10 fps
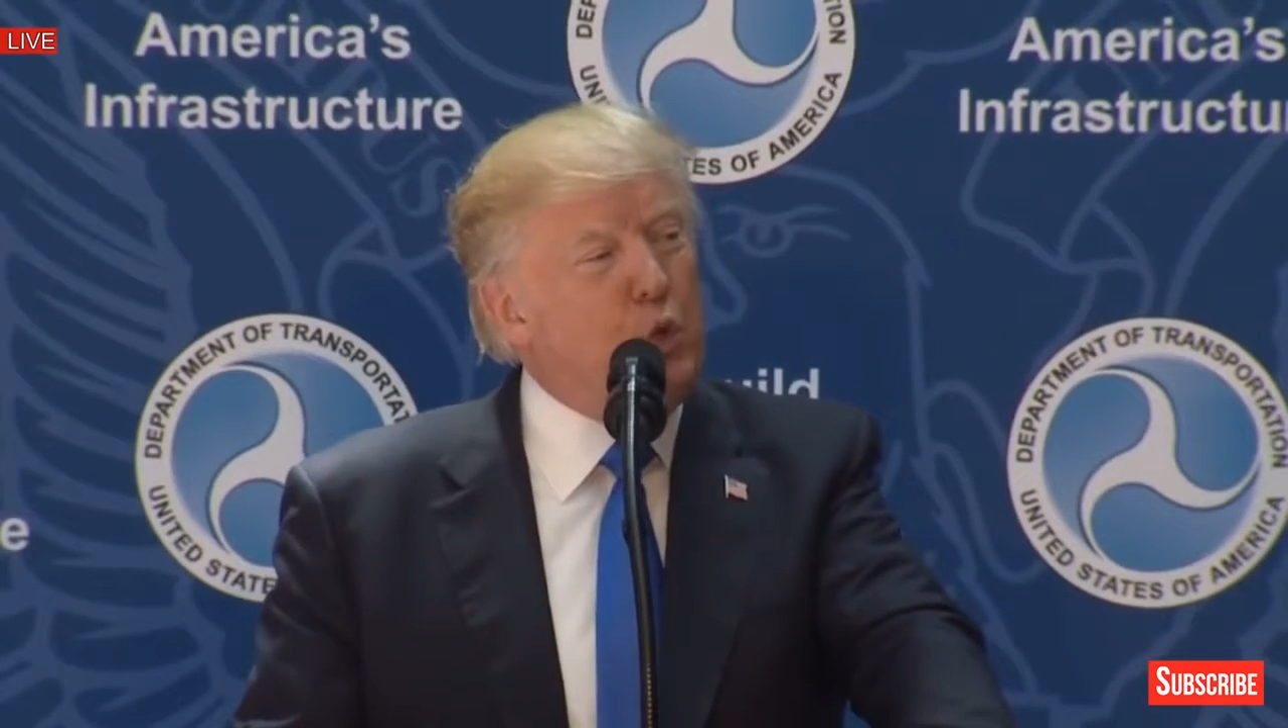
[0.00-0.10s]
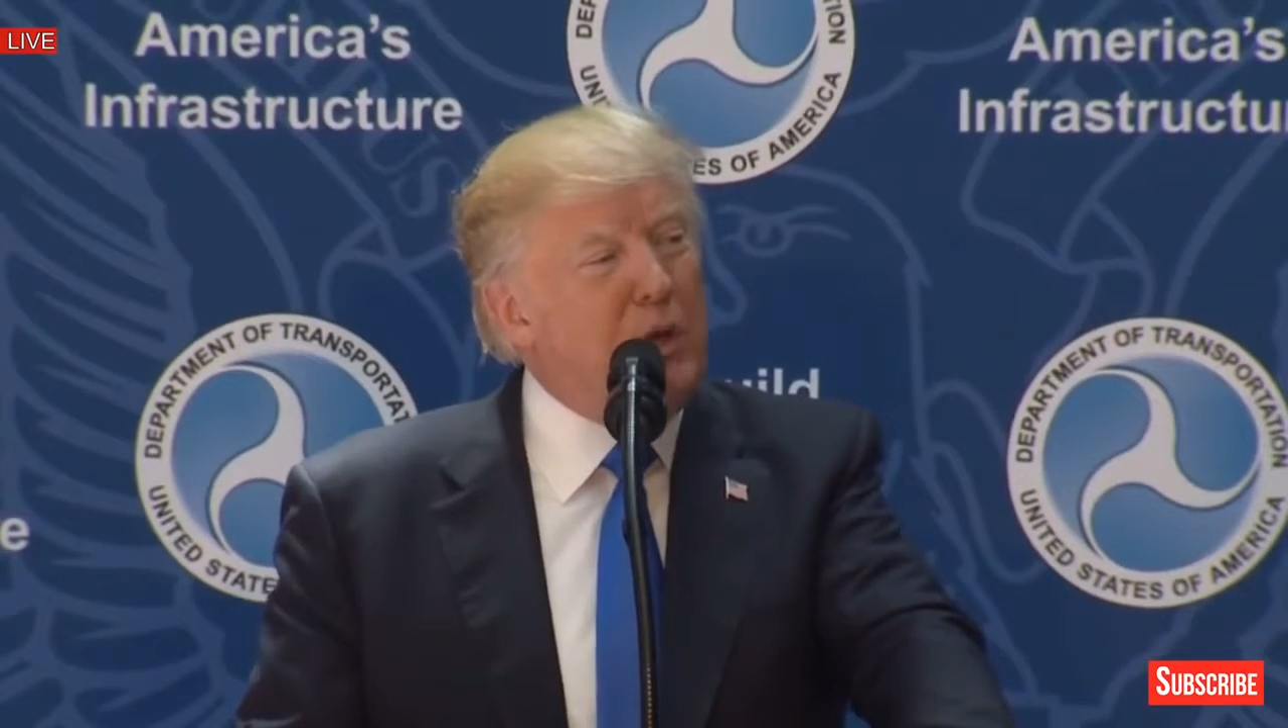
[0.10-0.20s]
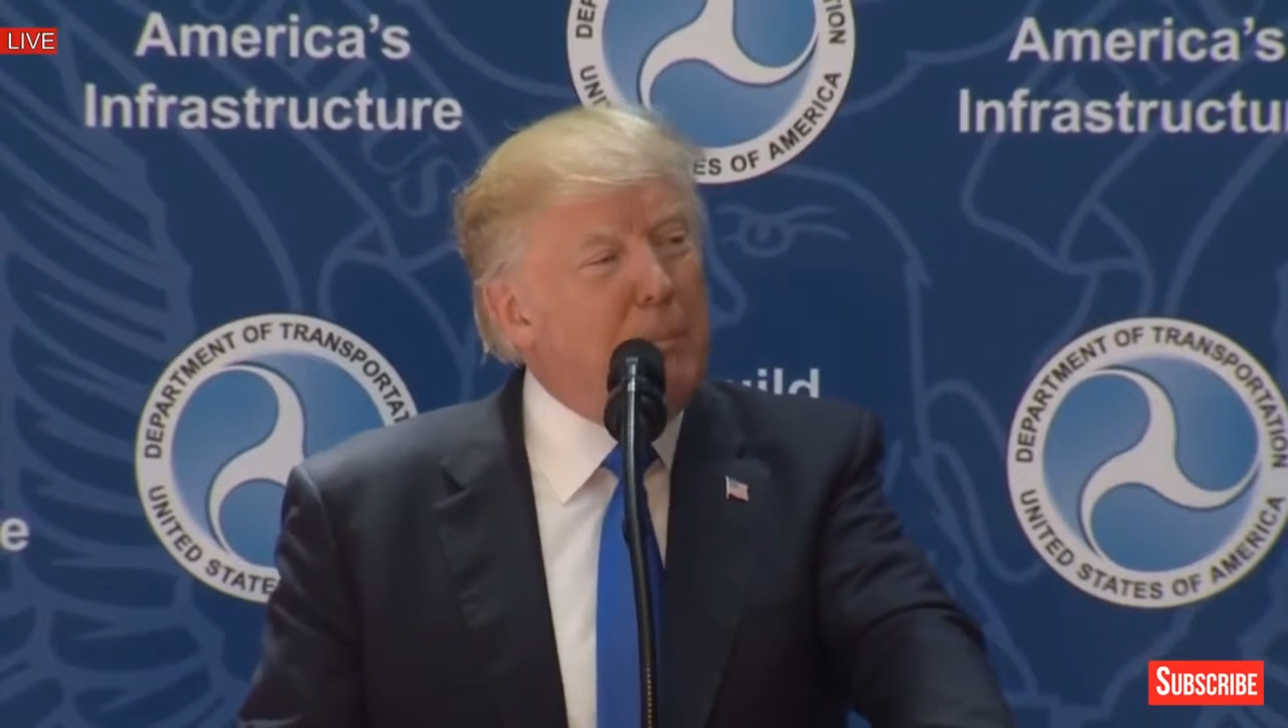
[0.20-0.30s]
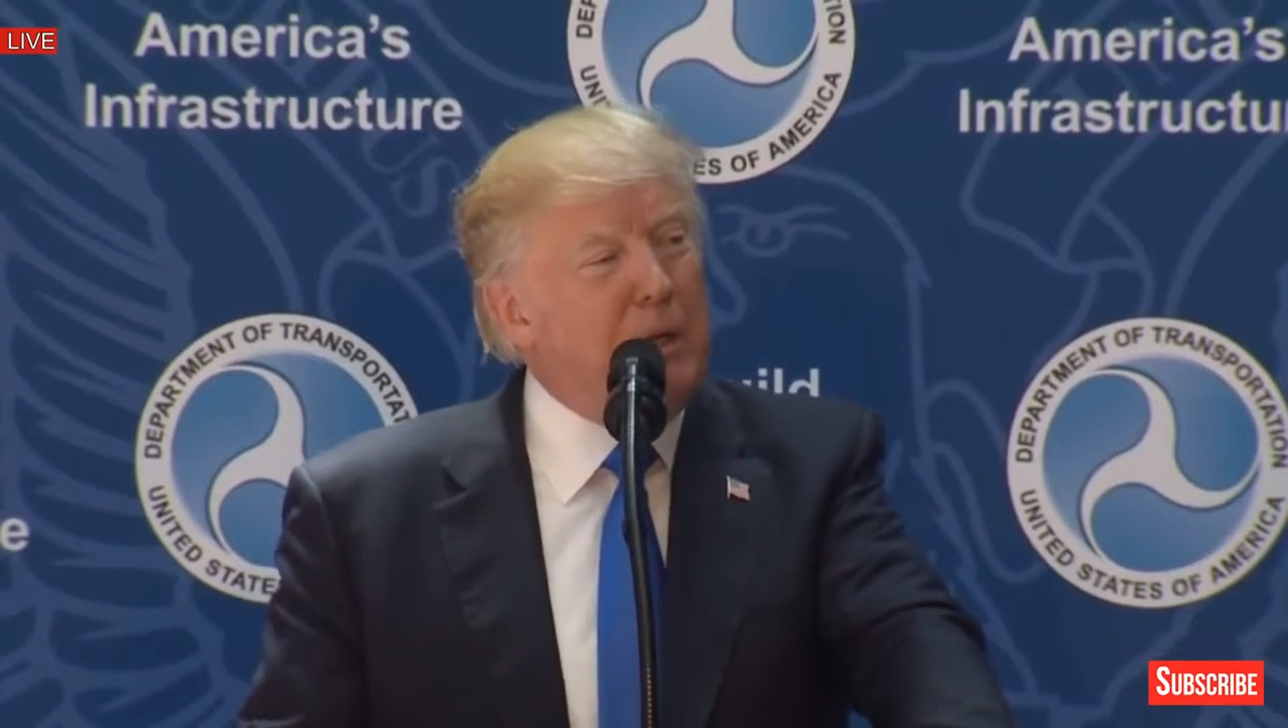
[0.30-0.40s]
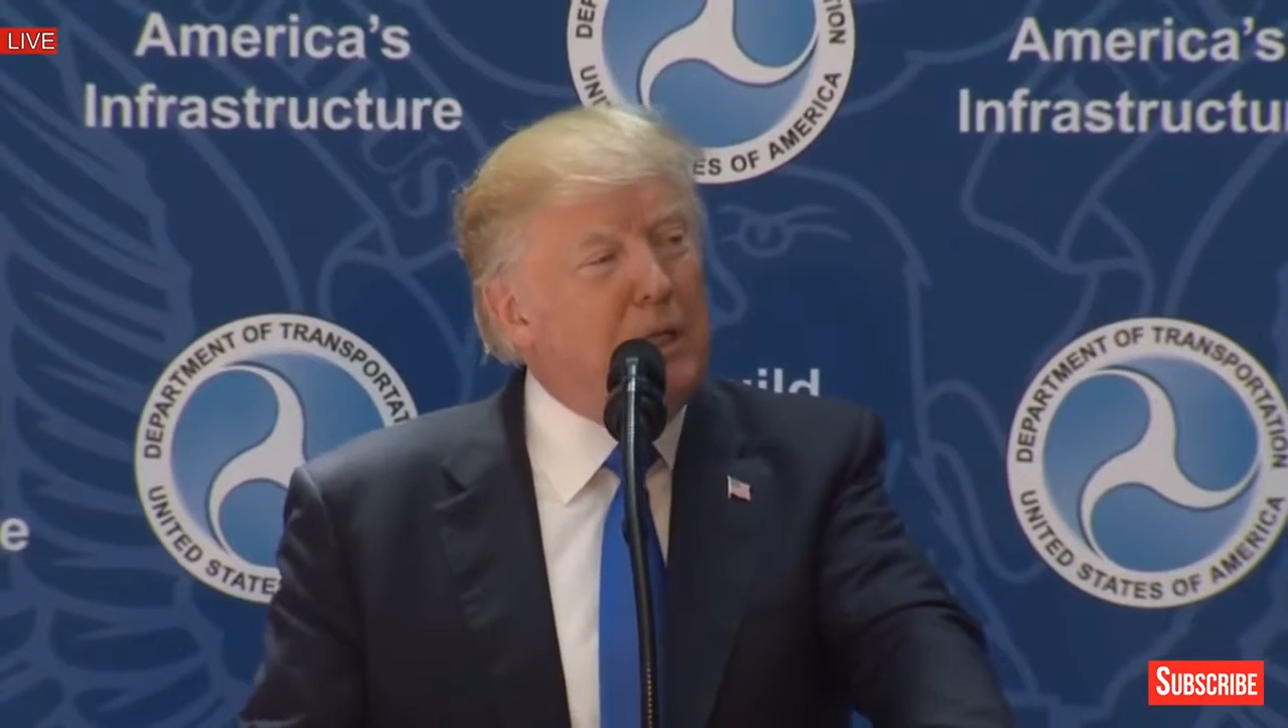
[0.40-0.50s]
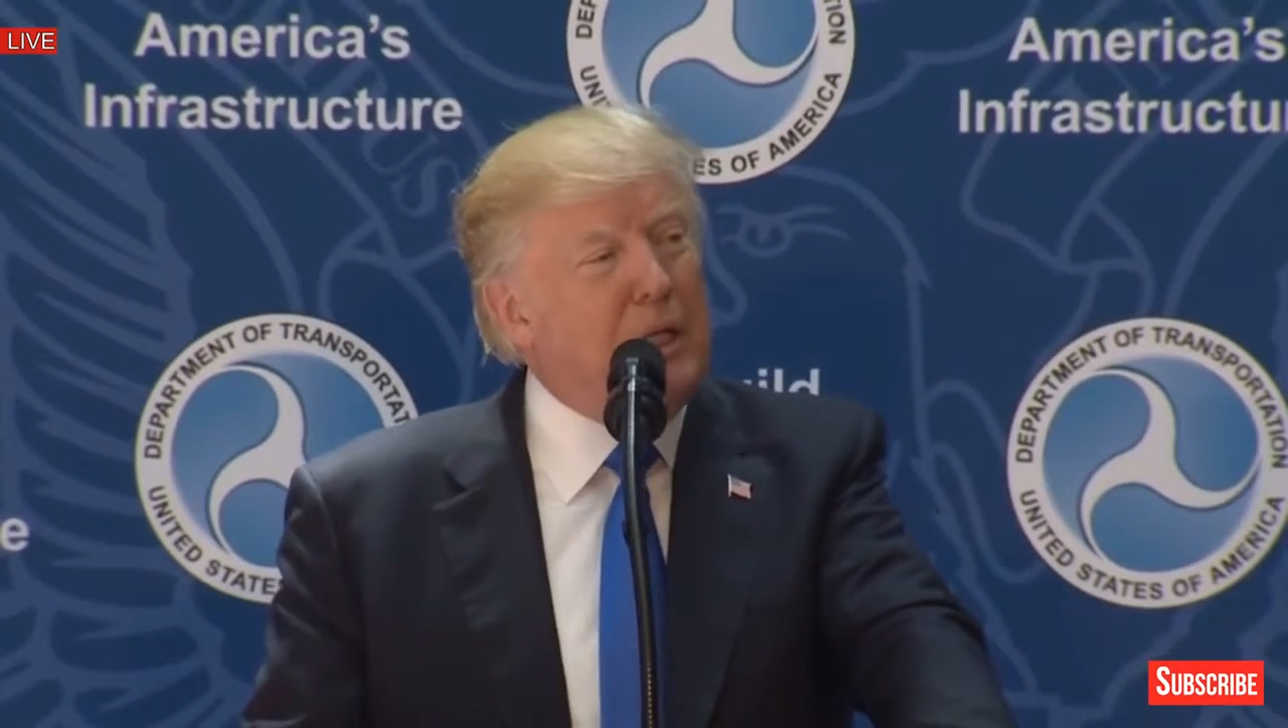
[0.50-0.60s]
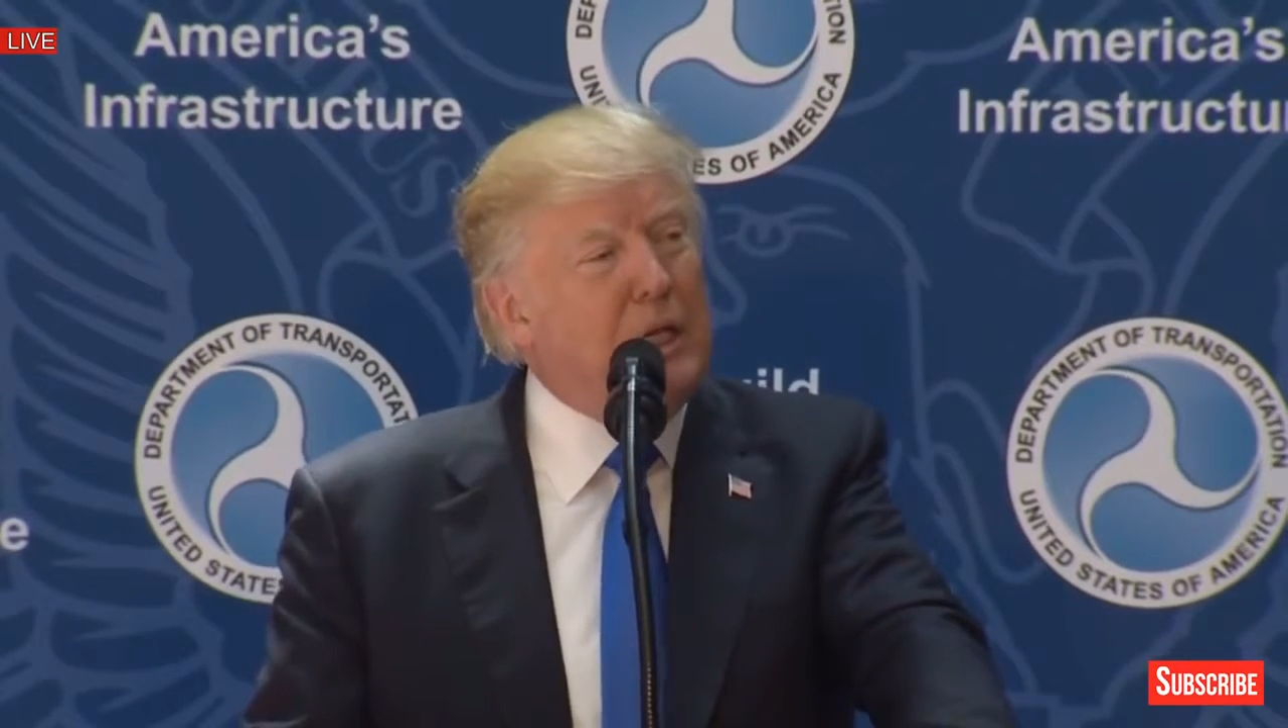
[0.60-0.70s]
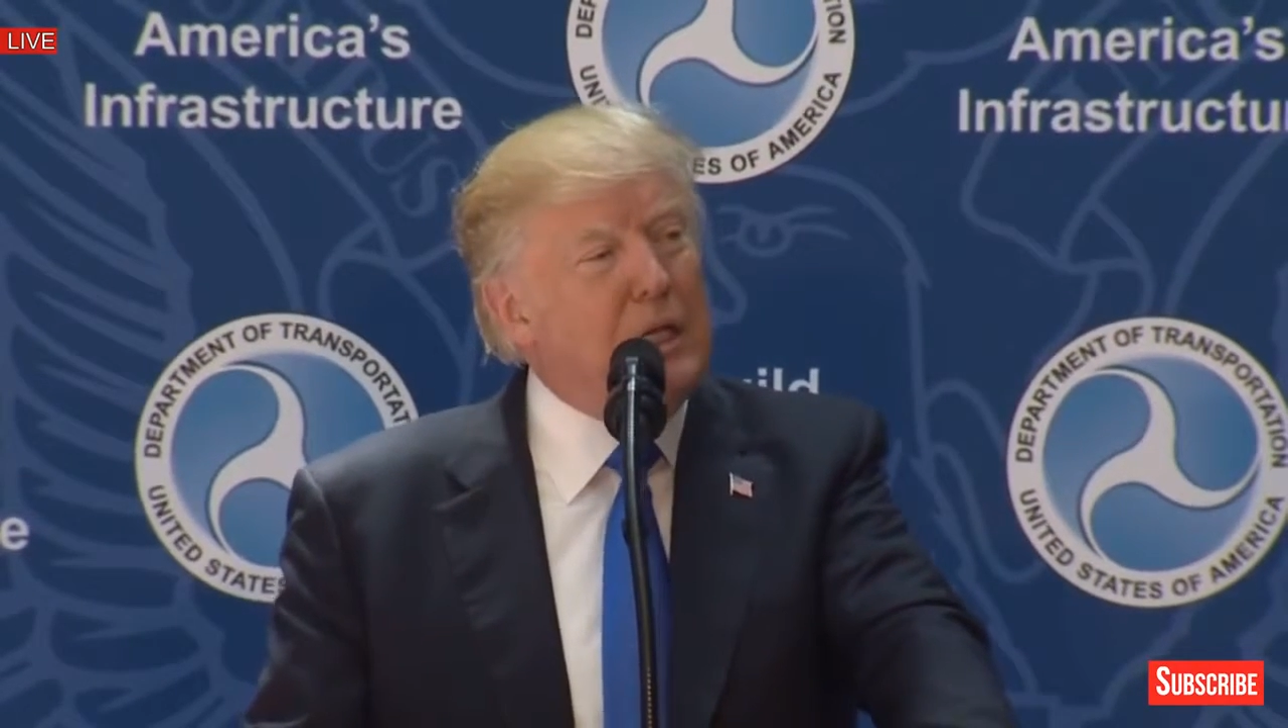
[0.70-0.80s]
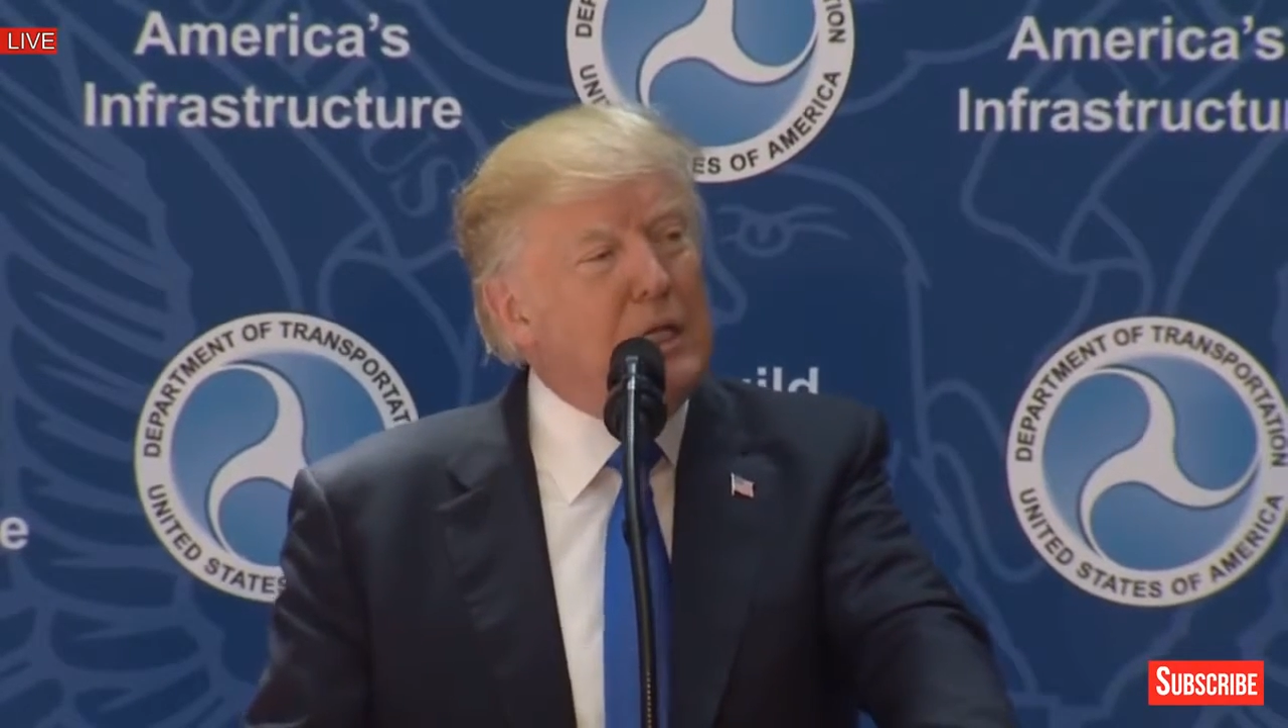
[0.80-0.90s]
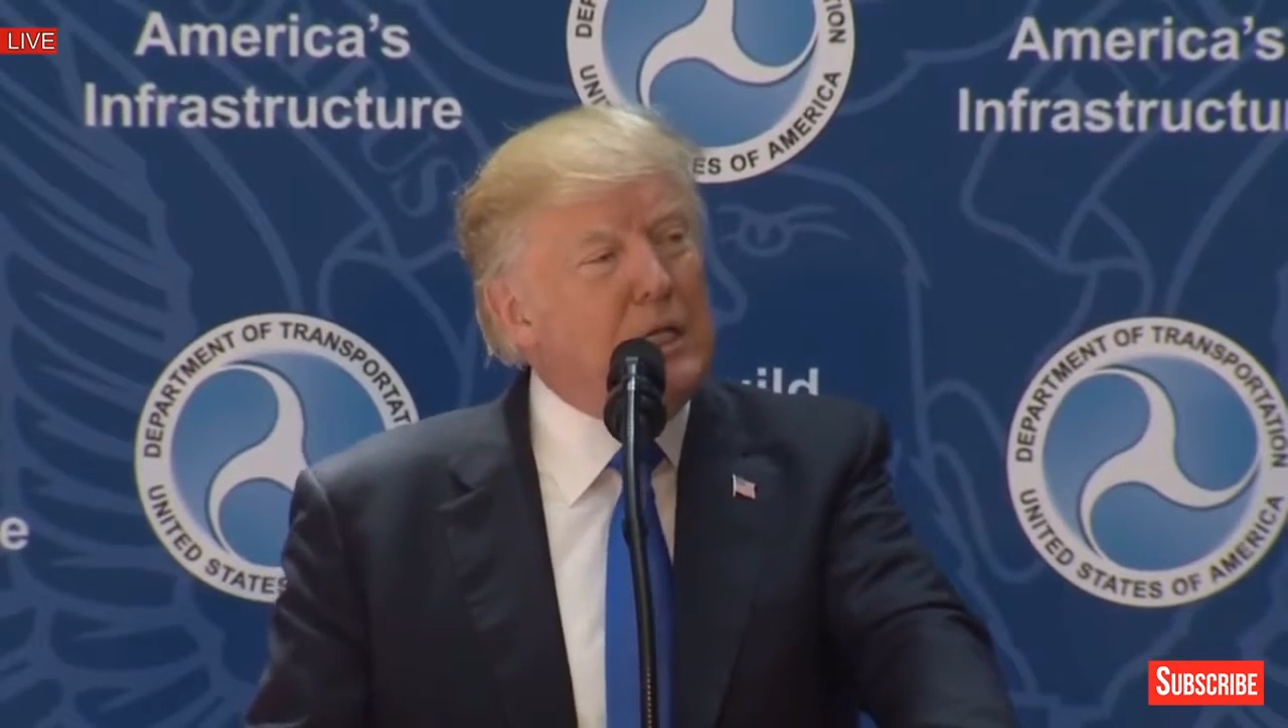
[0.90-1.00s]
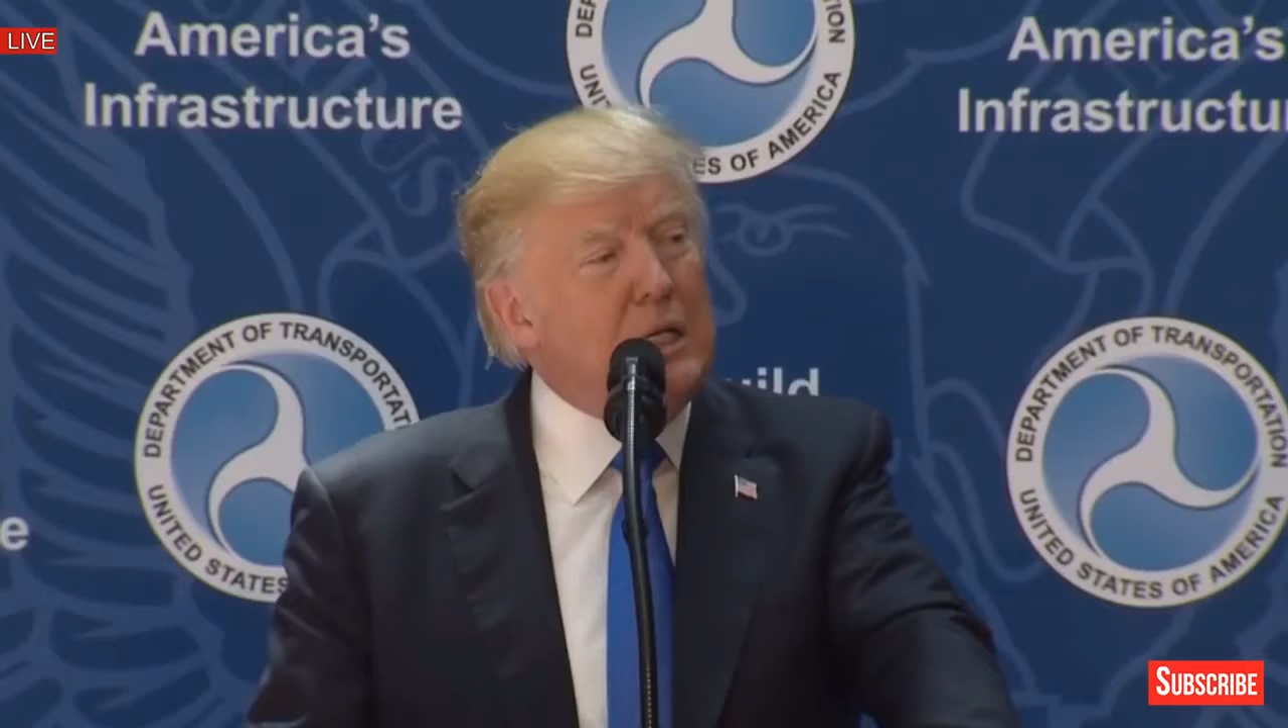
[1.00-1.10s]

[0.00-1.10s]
rebuilding